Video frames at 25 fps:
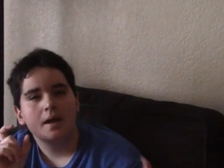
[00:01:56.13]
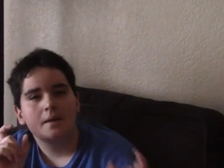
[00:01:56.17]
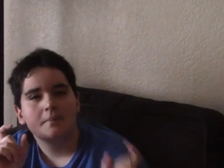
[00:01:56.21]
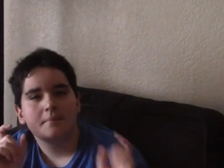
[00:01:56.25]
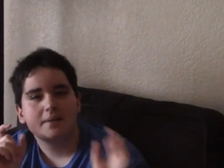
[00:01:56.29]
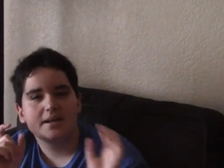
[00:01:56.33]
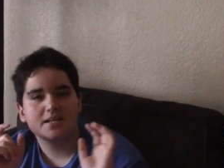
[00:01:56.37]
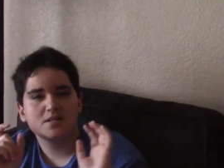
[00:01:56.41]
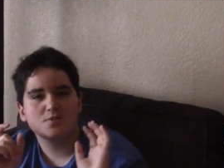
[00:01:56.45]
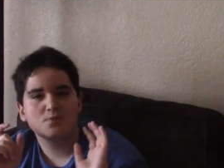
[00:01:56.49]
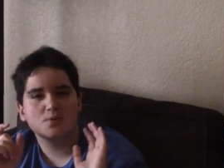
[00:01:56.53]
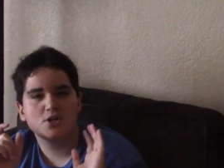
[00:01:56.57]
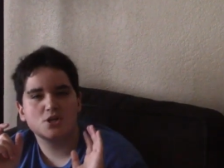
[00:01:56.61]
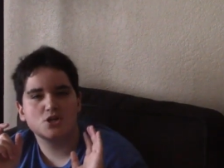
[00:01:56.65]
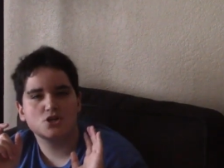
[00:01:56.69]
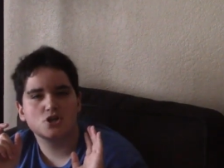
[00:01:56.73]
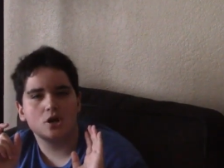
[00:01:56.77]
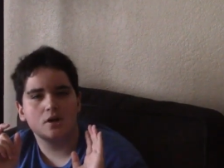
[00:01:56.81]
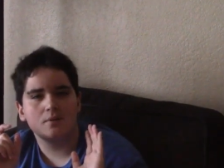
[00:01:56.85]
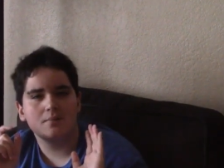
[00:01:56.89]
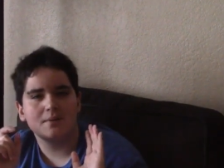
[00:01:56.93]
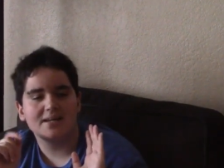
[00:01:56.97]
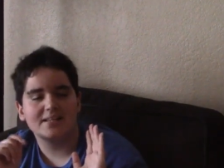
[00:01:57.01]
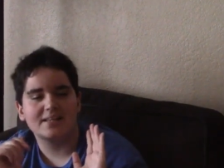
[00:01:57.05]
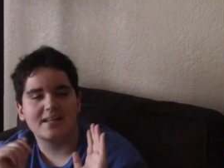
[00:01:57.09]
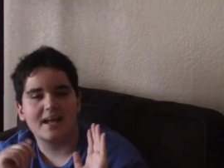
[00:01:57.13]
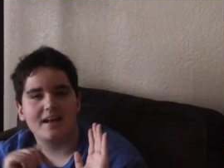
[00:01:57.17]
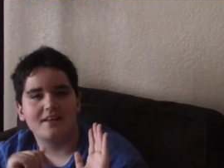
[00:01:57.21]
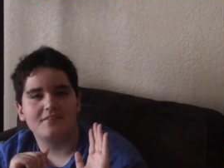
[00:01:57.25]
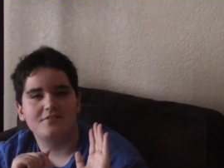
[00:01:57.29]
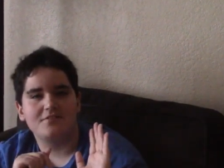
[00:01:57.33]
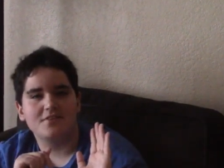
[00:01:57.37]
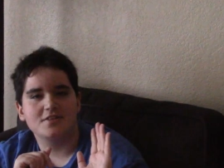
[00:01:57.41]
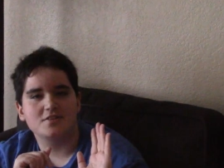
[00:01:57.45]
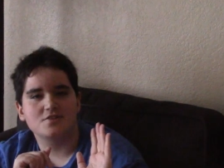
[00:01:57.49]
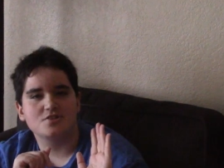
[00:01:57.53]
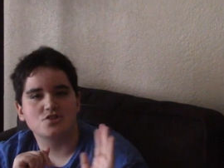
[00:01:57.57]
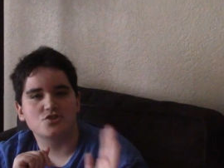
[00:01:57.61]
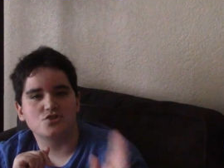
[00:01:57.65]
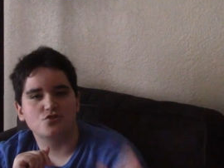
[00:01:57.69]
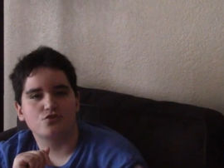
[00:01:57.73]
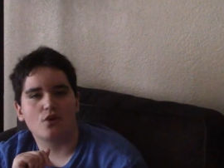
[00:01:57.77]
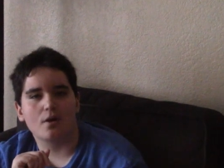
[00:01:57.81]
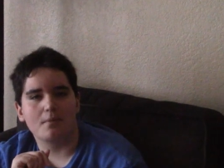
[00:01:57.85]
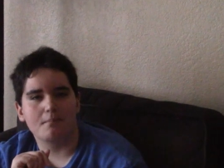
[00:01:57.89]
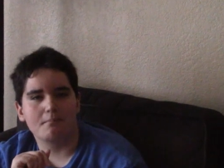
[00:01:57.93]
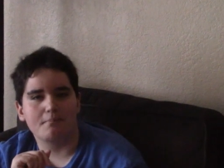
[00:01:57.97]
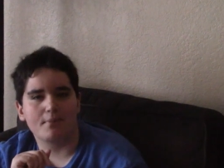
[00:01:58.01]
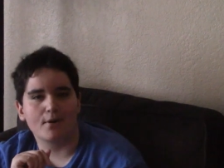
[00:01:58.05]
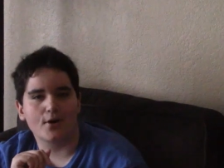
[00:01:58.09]
because what a draw my life is is
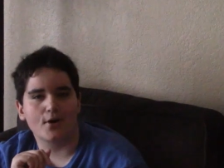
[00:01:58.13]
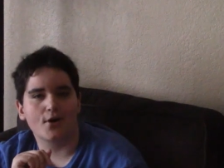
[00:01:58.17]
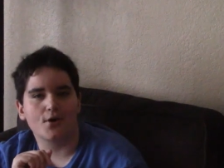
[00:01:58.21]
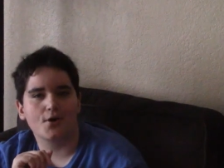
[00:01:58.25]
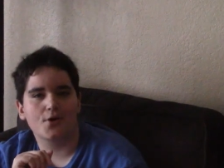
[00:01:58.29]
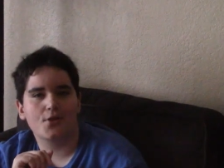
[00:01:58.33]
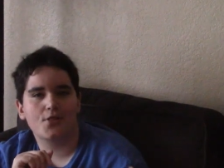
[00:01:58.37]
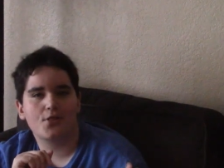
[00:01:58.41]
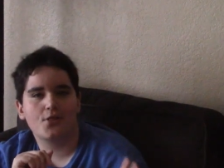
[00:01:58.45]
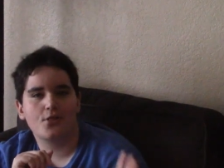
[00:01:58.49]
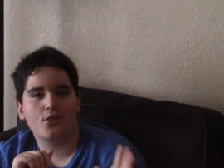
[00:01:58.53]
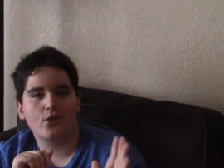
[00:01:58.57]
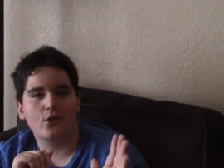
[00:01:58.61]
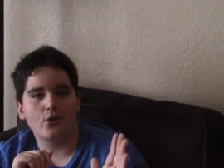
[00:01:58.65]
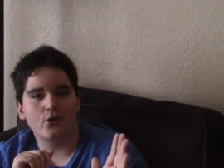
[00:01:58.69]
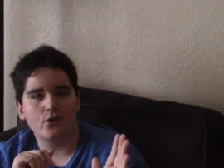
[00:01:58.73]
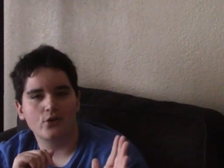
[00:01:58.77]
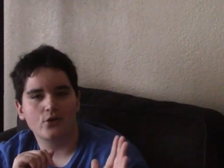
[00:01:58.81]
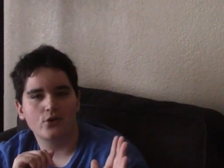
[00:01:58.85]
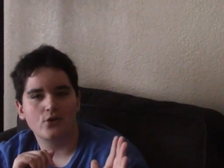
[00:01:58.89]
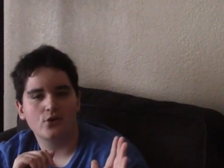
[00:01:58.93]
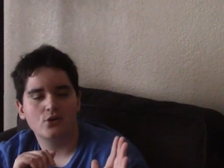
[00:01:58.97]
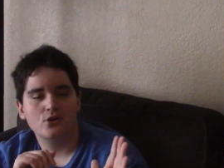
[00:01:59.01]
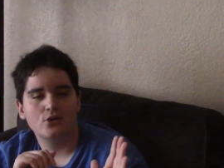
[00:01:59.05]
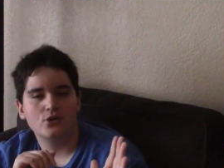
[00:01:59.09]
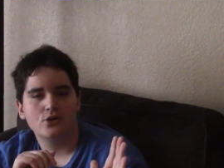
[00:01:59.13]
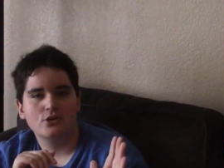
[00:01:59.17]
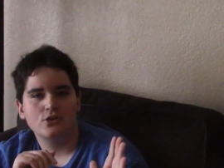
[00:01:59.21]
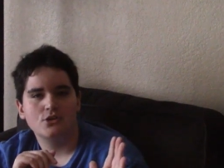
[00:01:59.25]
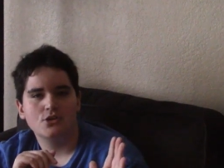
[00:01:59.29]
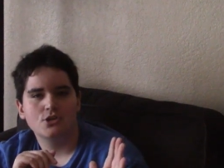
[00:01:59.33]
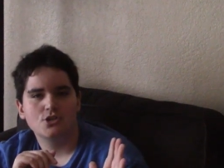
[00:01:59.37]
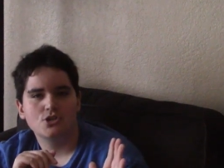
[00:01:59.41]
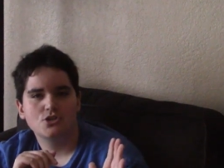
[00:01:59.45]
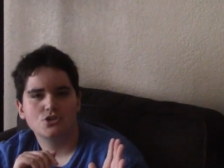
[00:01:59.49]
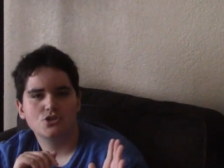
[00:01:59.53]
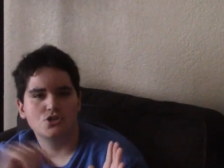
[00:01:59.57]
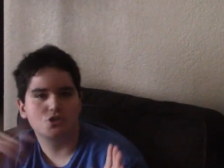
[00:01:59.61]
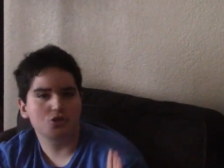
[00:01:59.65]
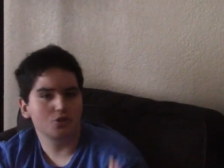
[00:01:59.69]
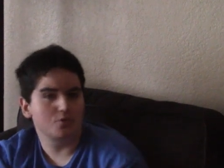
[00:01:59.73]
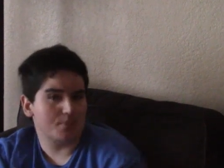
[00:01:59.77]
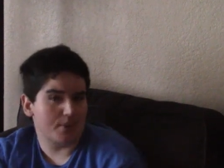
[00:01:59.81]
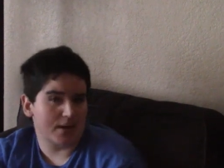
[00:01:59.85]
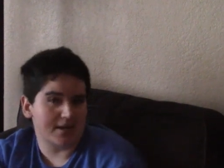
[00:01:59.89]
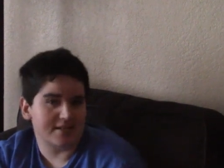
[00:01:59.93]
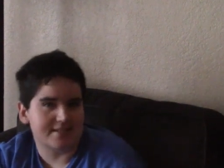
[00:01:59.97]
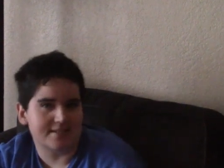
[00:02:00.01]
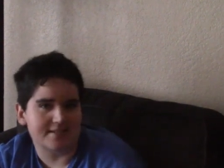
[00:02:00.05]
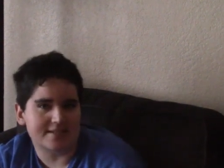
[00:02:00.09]
from birth to
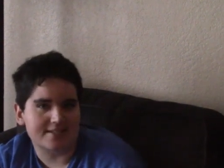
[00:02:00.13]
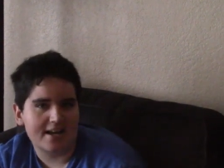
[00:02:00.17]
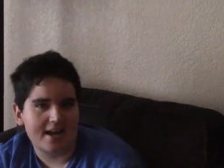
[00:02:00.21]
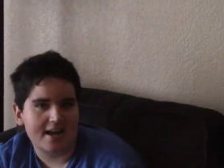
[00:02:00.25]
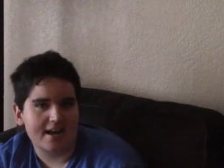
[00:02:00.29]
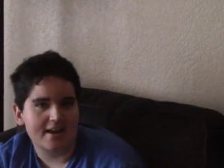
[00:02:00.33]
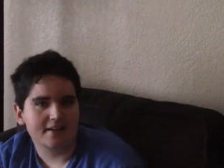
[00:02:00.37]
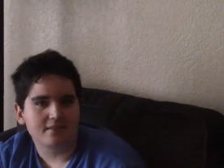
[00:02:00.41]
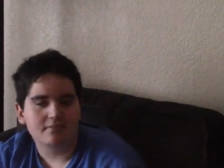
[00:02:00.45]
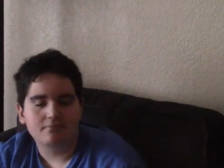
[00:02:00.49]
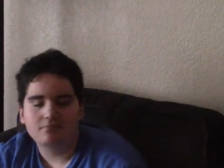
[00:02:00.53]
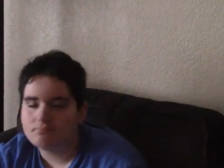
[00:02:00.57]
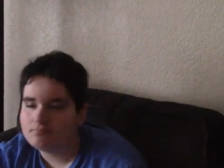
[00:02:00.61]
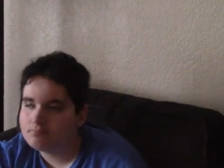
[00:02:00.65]
present day.